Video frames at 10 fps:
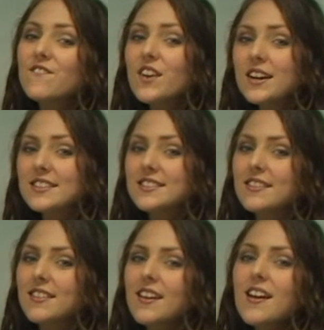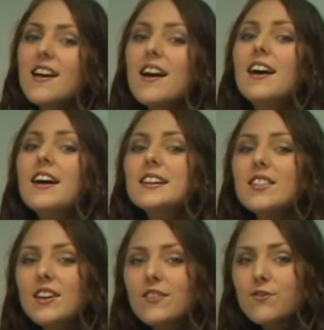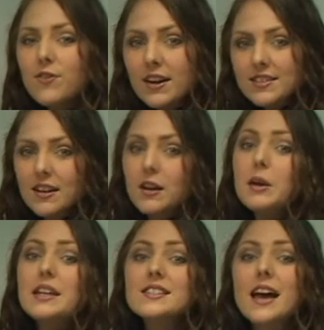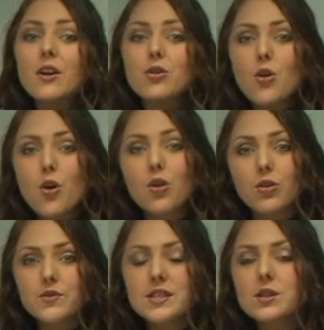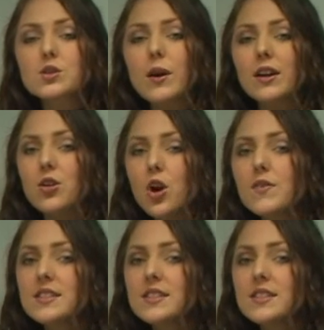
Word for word: effector, and the effector is our nerves. So our nervous